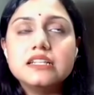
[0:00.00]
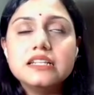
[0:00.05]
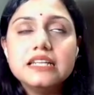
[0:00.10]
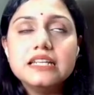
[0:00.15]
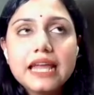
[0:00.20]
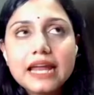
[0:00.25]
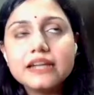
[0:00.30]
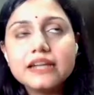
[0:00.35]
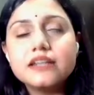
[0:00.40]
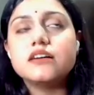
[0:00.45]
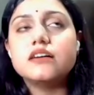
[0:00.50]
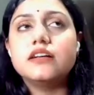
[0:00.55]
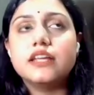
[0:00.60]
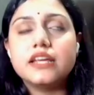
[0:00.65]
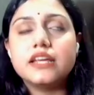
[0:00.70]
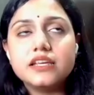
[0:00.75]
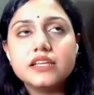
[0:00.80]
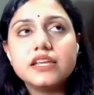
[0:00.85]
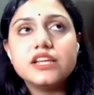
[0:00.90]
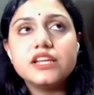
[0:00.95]
the later
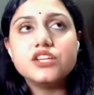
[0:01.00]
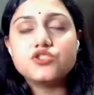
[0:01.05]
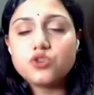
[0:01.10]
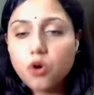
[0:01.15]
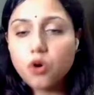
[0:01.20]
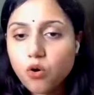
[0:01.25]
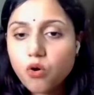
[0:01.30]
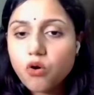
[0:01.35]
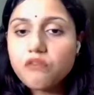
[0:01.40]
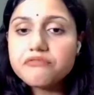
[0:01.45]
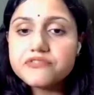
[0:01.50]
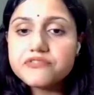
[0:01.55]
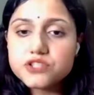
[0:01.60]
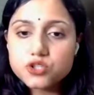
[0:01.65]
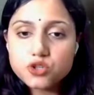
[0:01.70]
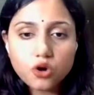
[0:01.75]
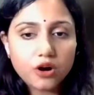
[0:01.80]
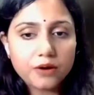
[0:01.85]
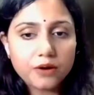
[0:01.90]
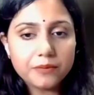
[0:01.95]
degrees of
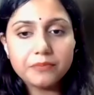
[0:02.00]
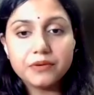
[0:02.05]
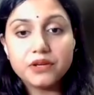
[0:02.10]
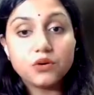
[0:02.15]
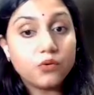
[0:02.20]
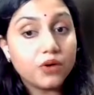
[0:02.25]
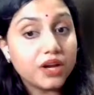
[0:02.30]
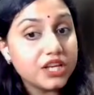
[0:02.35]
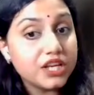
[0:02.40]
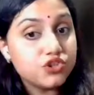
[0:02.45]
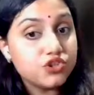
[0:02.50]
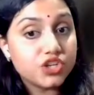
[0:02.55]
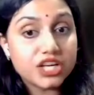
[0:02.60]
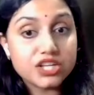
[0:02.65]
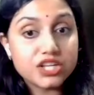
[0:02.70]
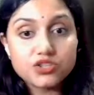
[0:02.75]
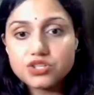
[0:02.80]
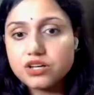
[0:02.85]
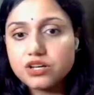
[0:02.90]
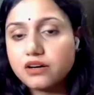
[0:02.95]
Scorpio in
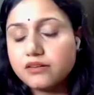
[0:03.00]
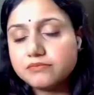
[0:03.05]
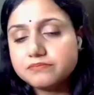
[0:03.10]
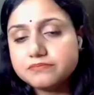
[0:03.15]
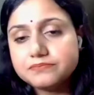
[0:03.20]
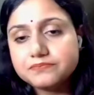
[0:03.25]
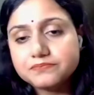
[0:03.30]
Jyeshtha,